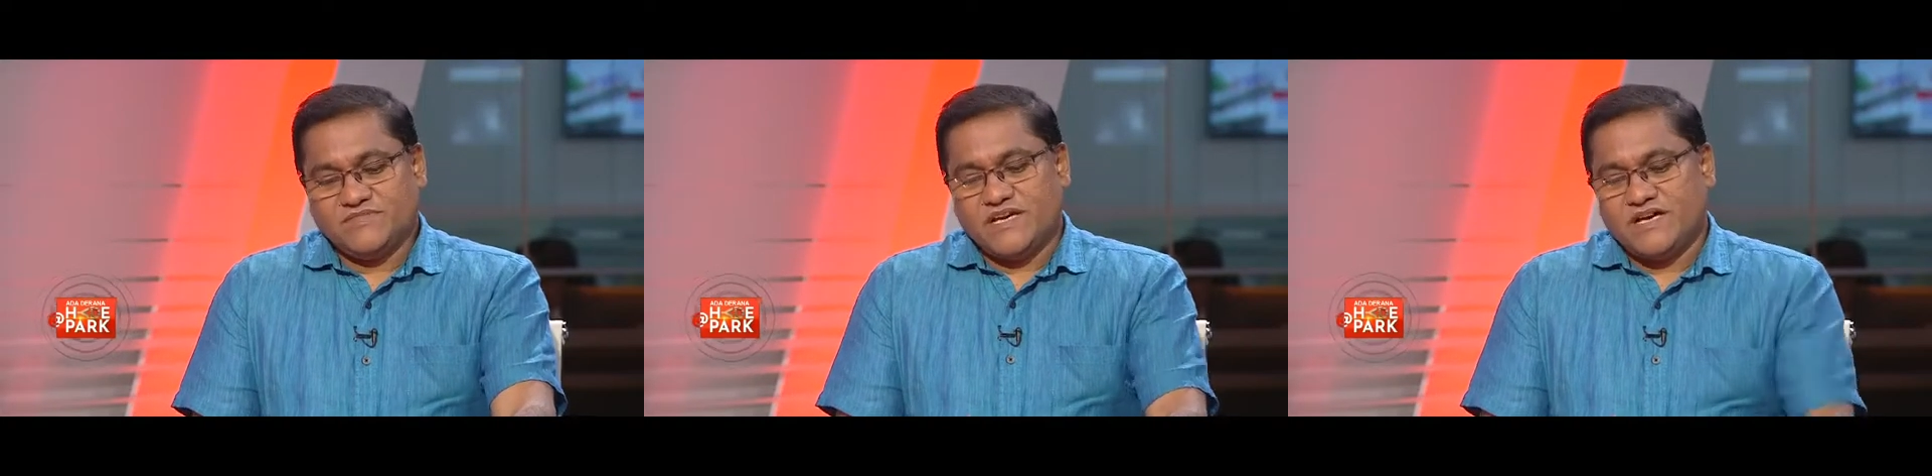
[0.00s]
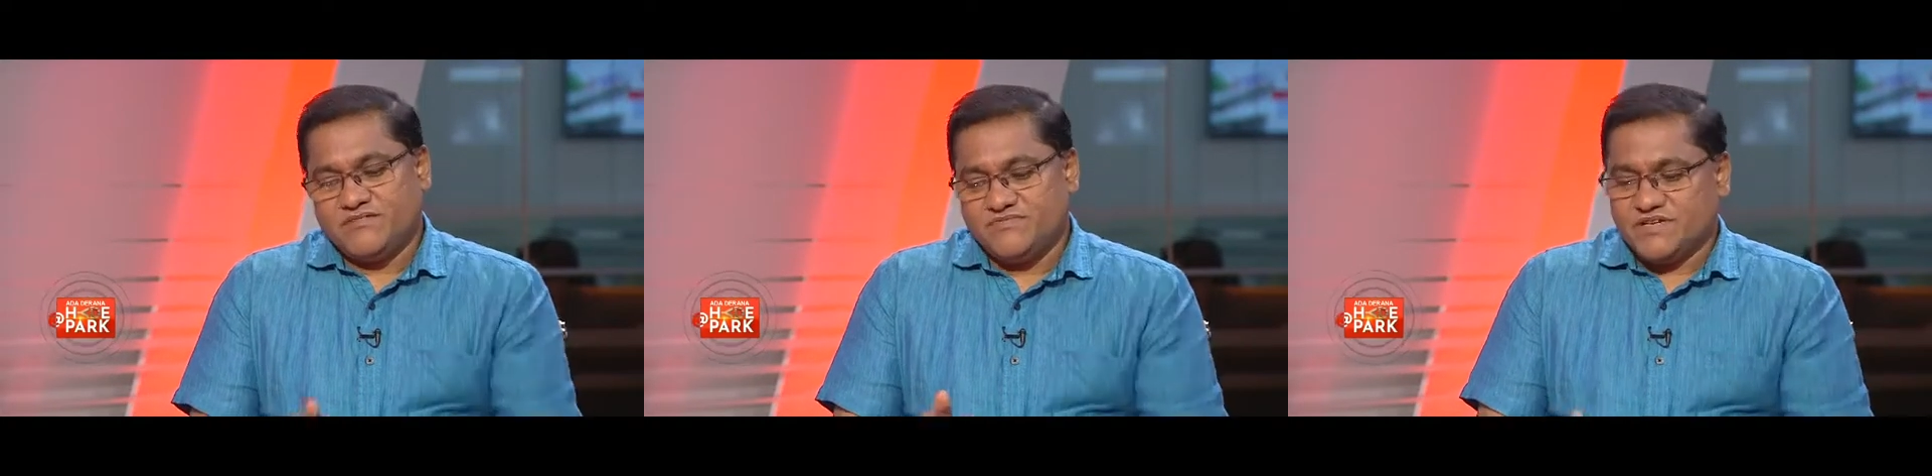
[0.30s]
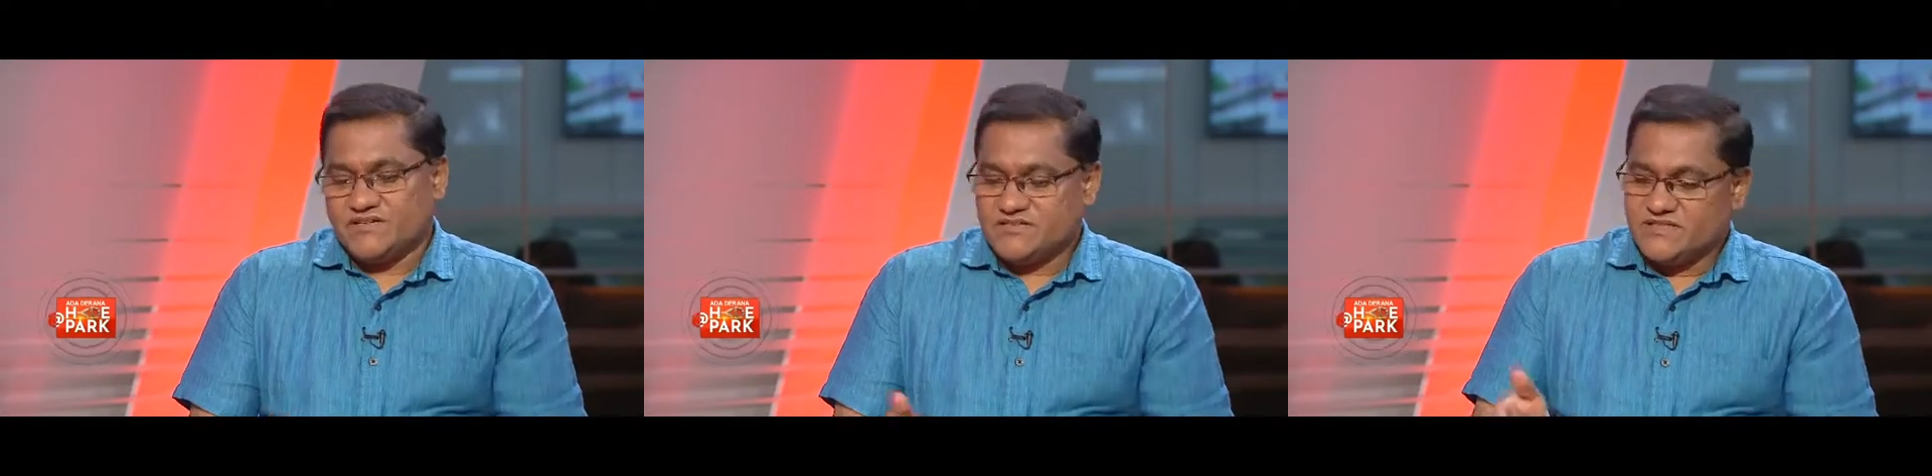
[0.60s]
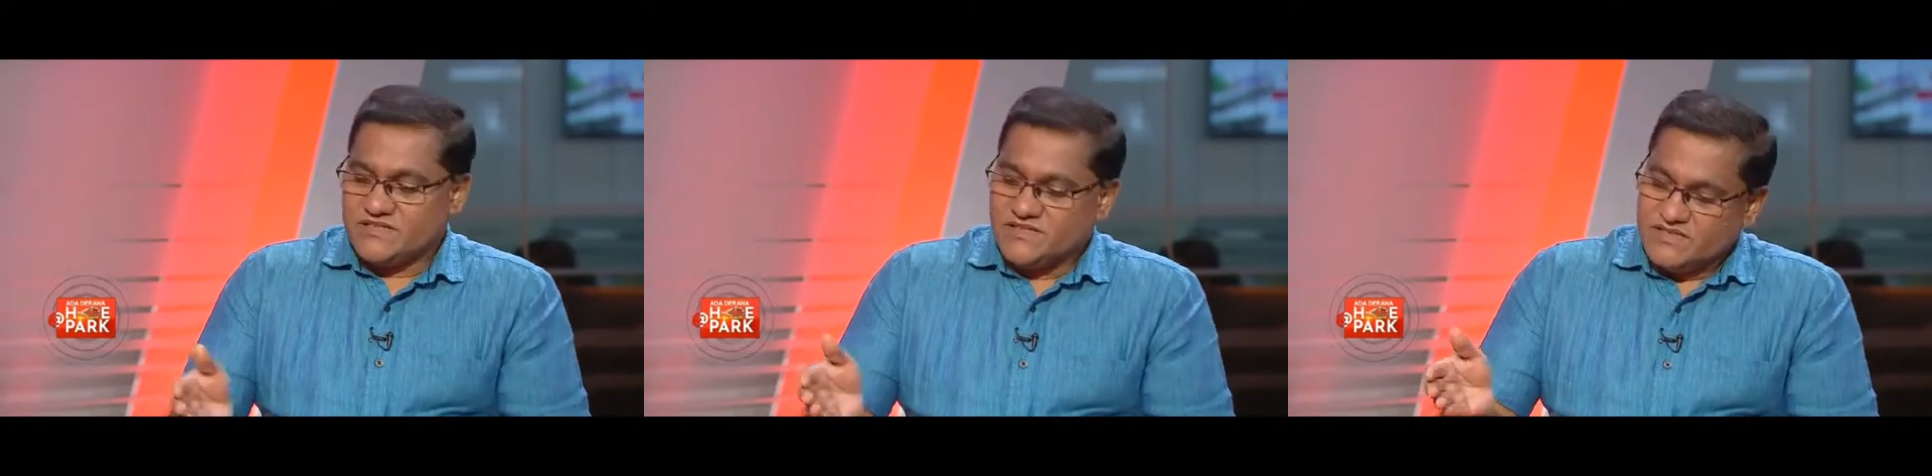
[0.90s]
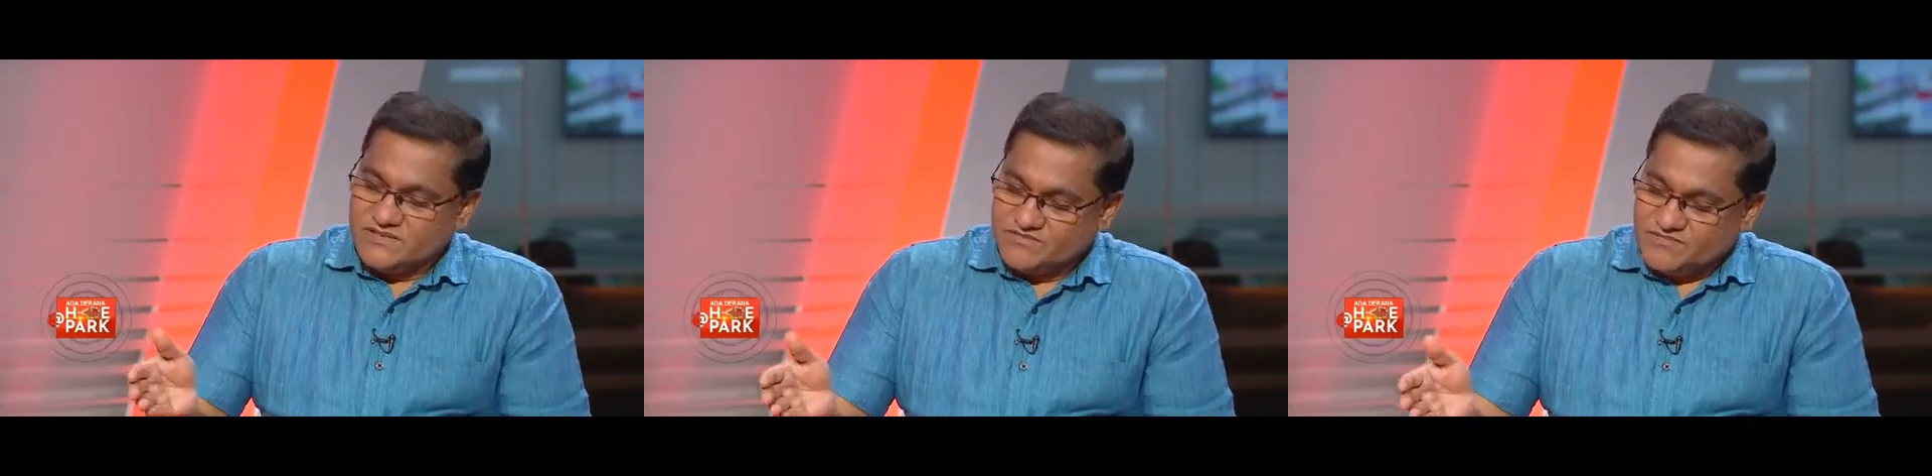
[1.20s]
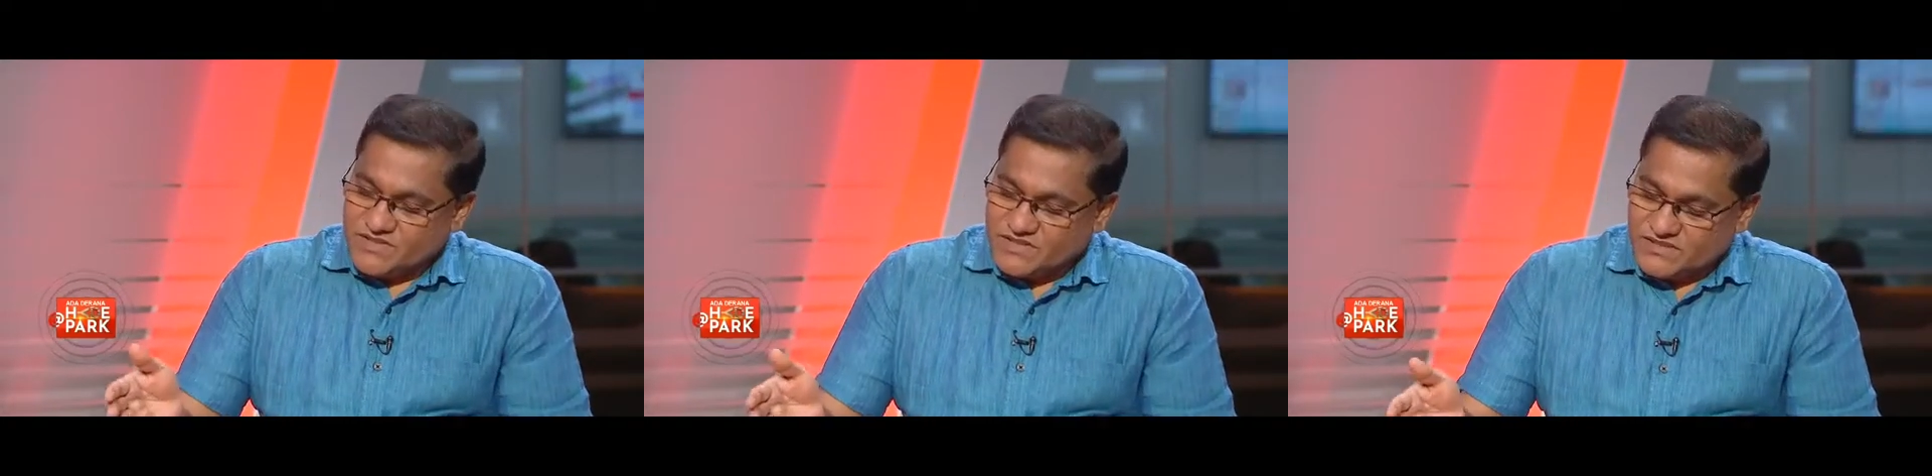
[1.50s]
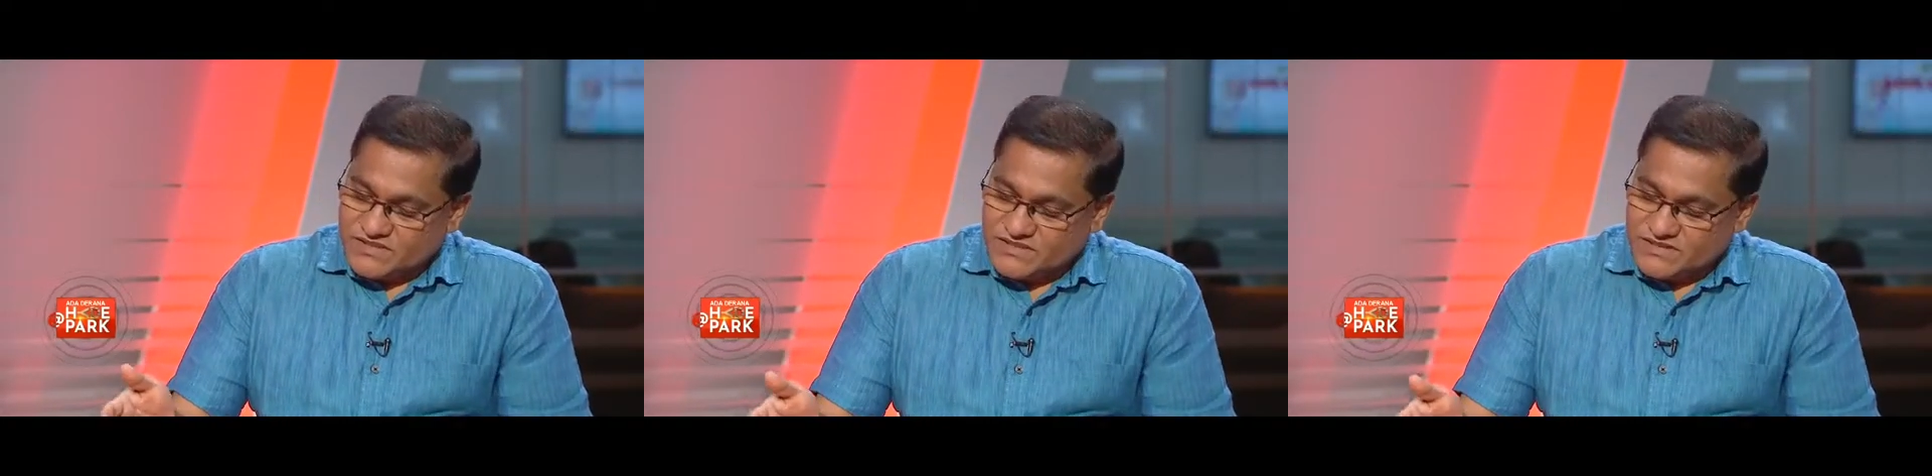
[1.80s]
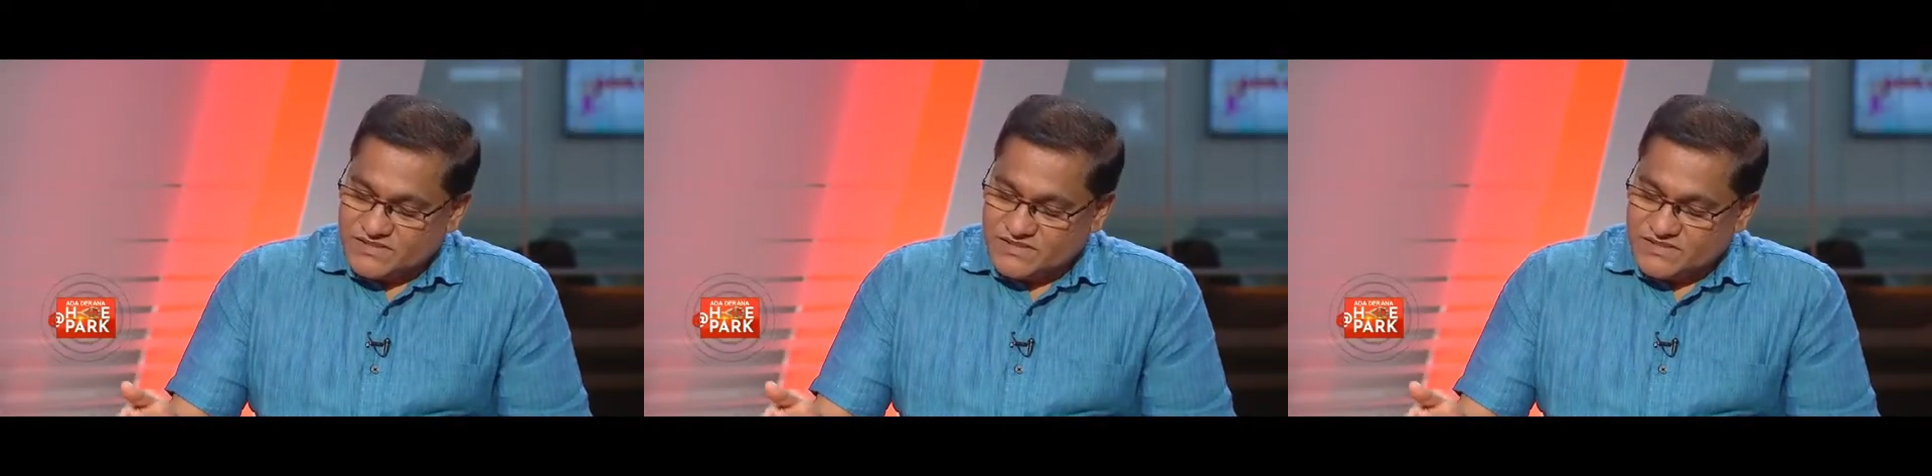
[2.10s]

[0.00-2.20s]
and if we consider the